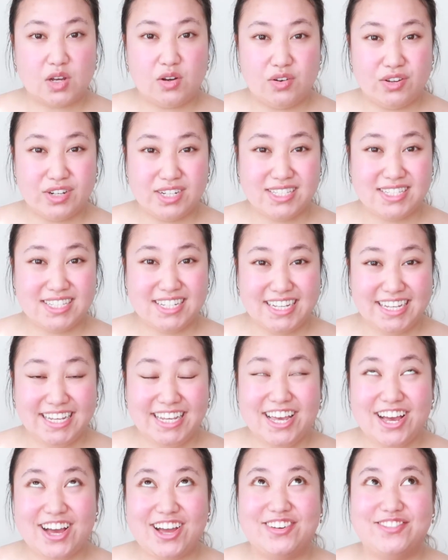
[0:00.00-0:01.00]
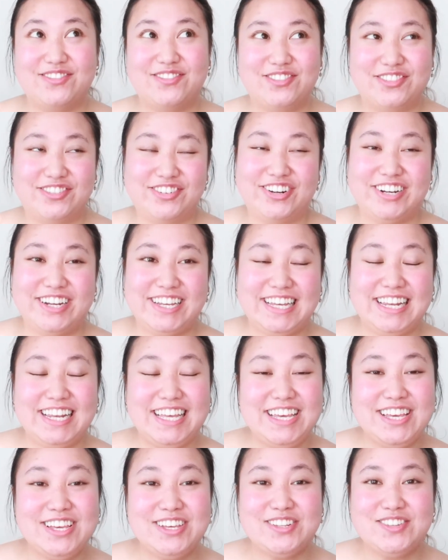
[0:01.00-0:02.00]
Honestly, I
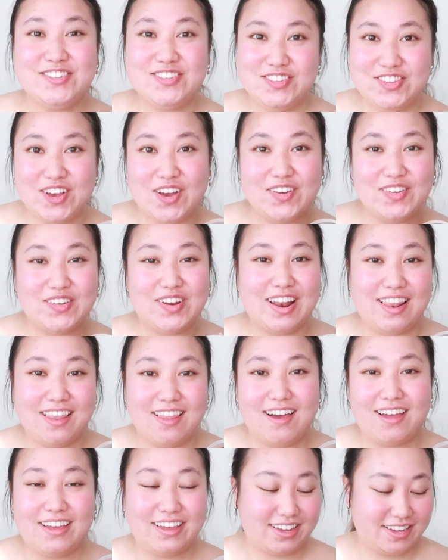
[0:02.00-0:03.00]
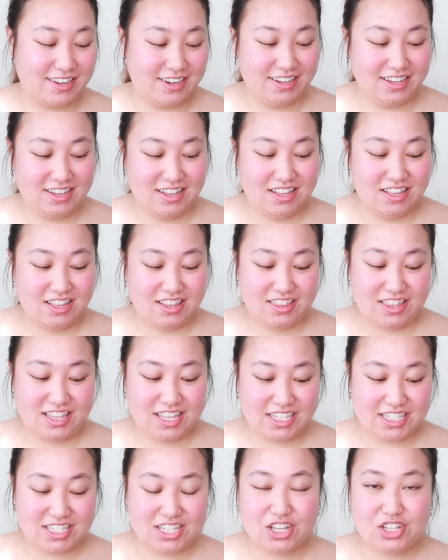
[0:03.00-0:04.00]
really don't like
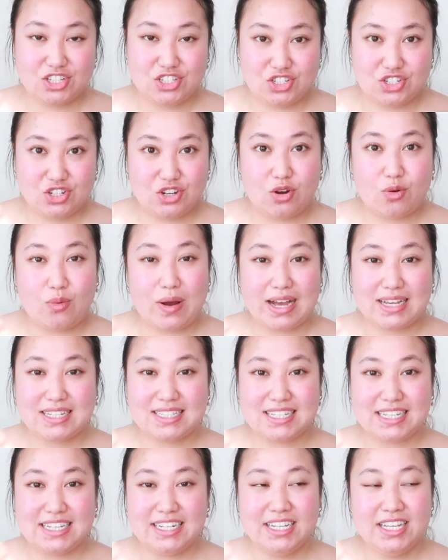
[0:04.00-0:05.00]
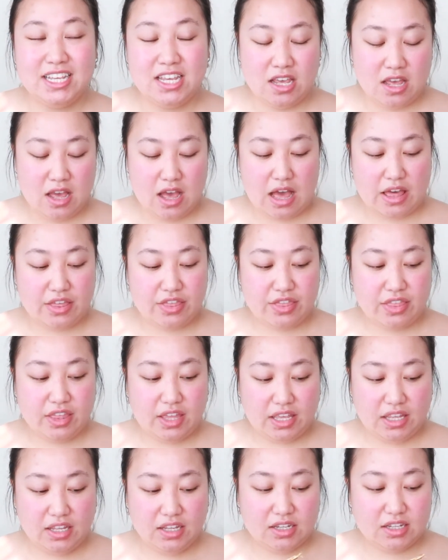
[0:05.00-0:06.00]
this sugar waxing. I
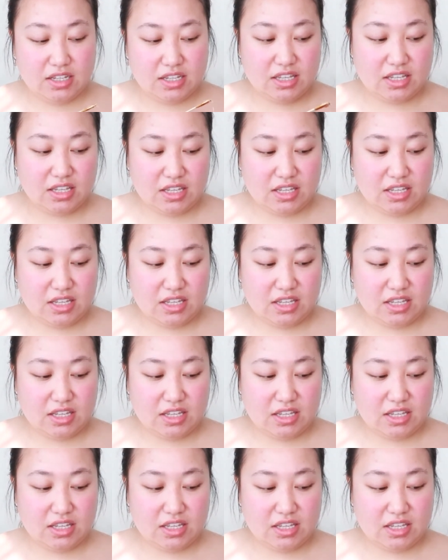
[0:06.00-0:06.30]
think,